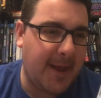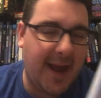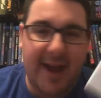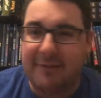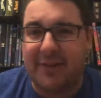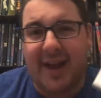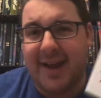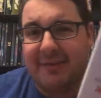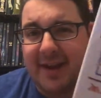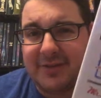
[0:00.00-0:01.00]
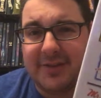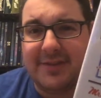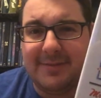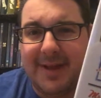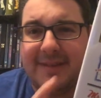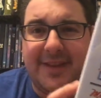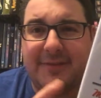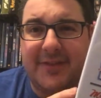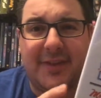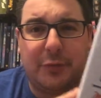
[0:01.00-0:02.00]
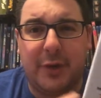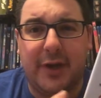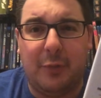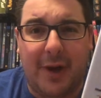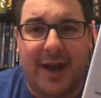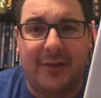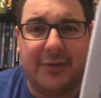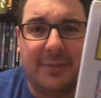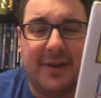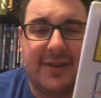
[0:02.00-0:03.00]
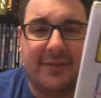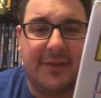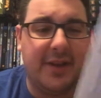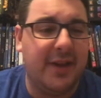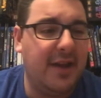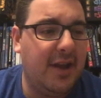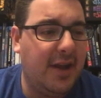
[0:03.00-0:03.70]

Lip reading: I haven't actually, to be honest, I haven't seen this one in a while, so I'm going to definitely